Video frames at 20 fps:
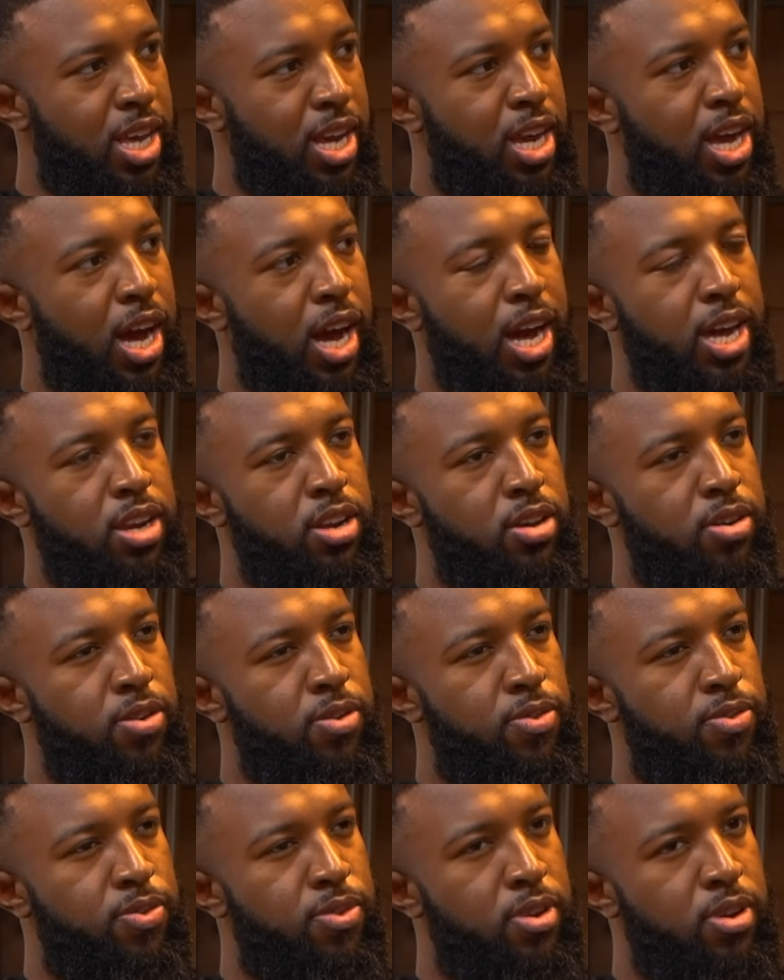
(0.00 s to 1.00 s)
it kind
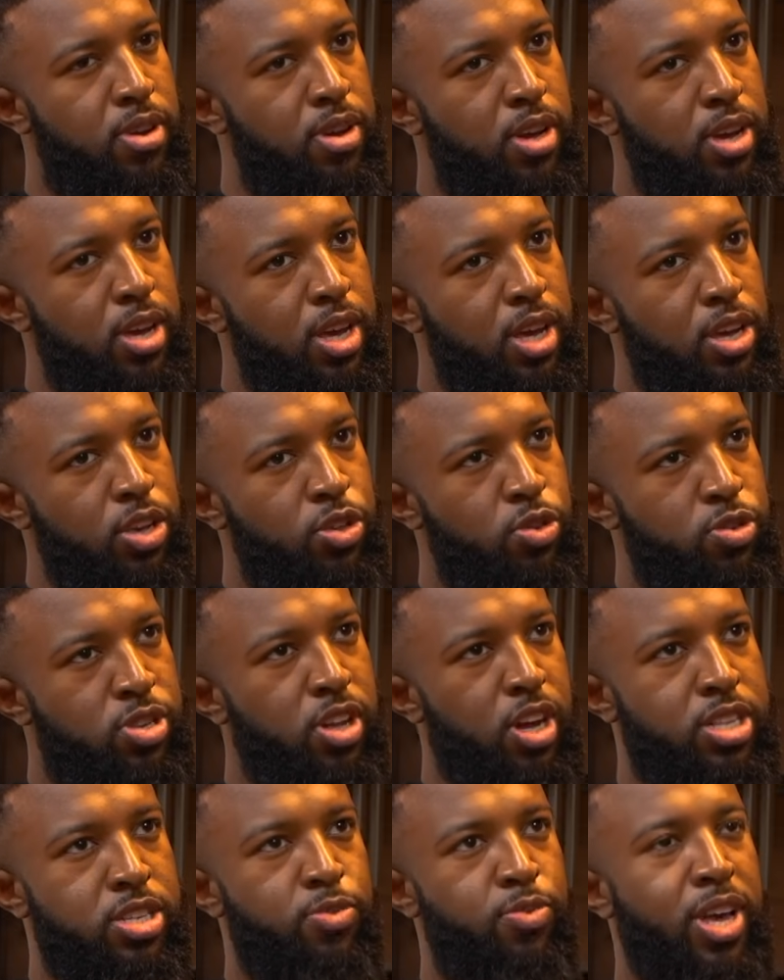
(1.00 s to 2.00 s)
of
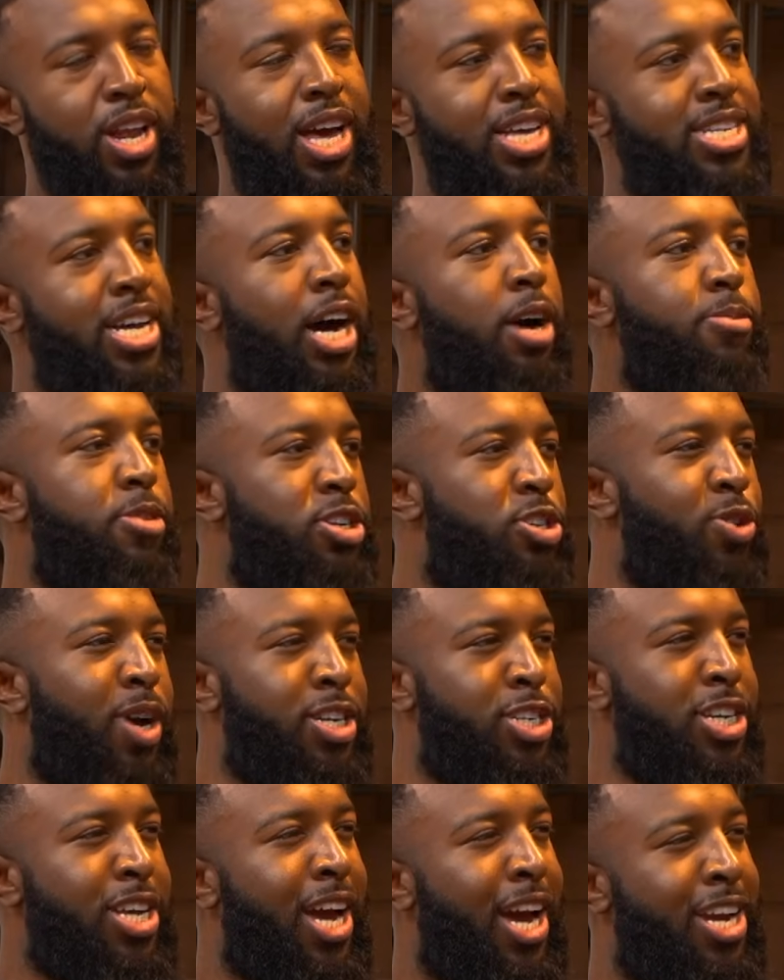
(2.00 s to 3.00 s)
you start to realize how
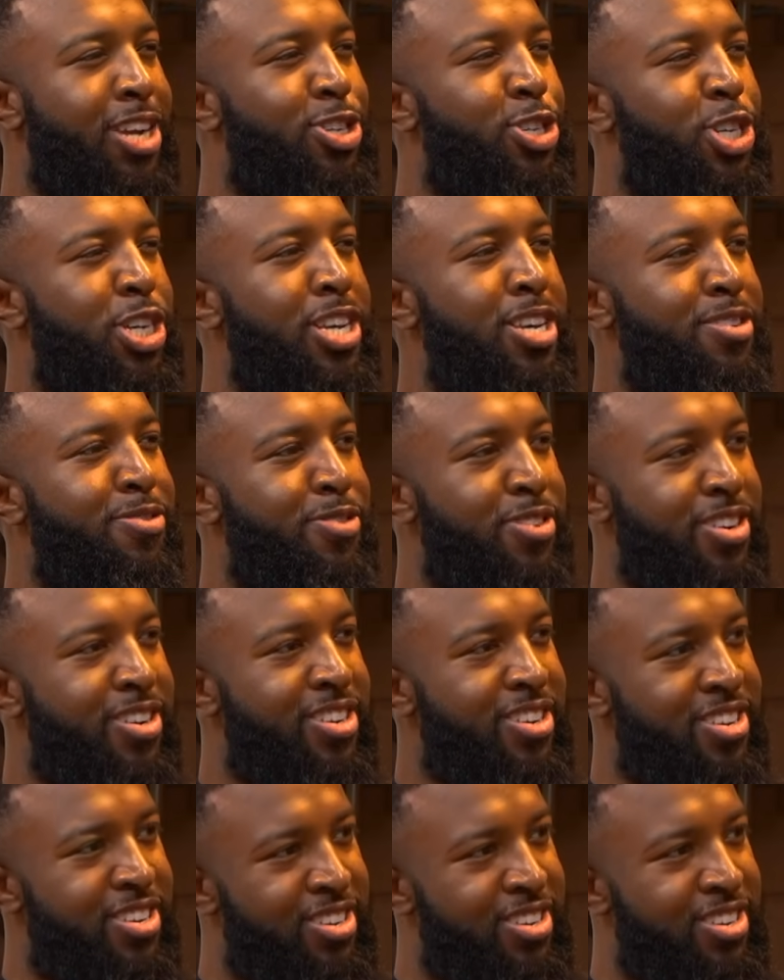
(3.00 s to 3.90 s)
much you actually can achieve.